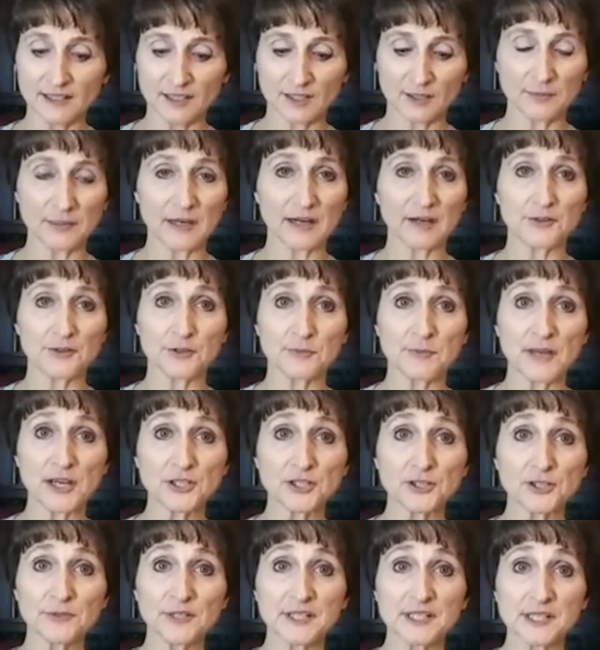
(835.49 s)
about your
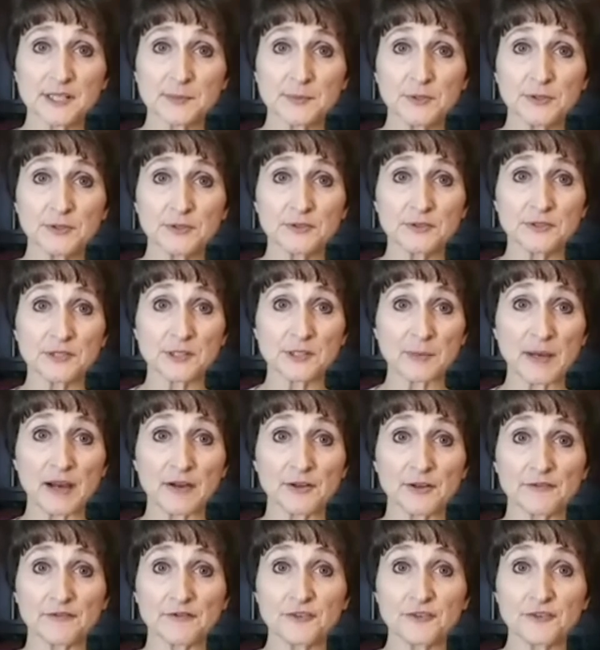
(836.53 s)
measuring spoons, about your